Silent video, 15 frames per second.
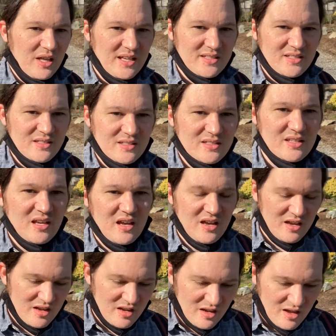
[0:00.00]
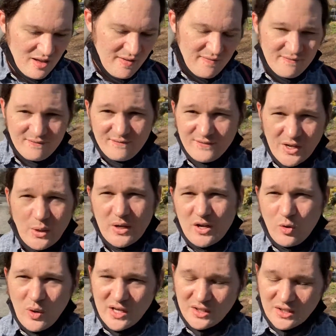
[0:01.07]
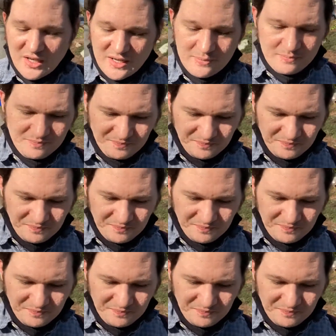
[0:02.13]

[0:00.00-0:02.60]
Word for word: lessons very quickly.